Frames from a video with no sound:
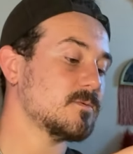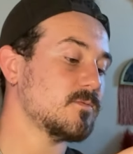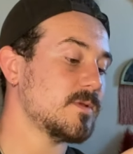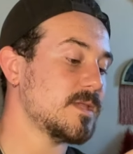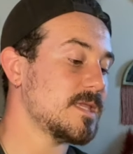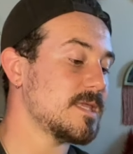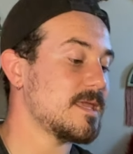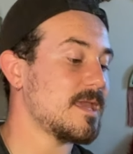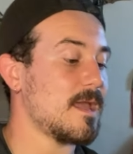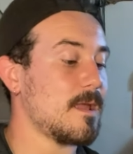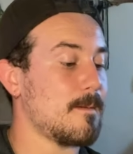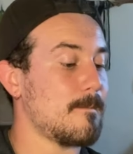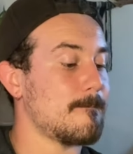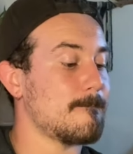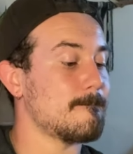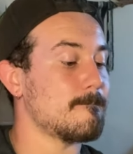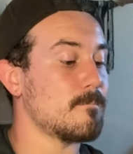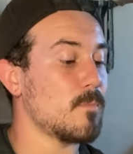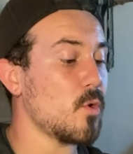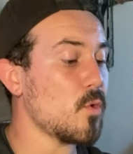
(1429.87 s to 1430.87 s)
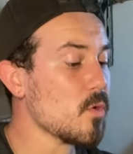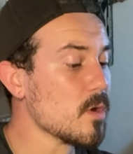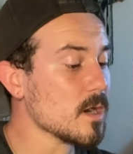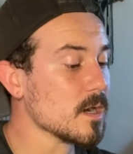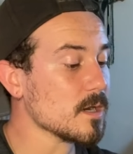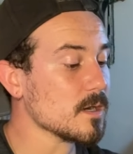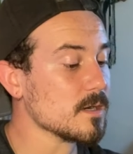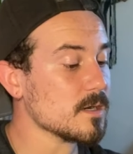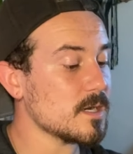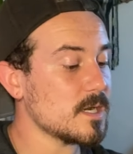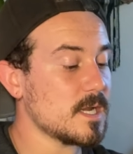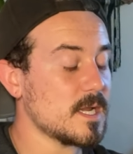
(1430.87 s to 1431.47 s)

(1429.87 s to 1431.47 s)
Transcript: we get more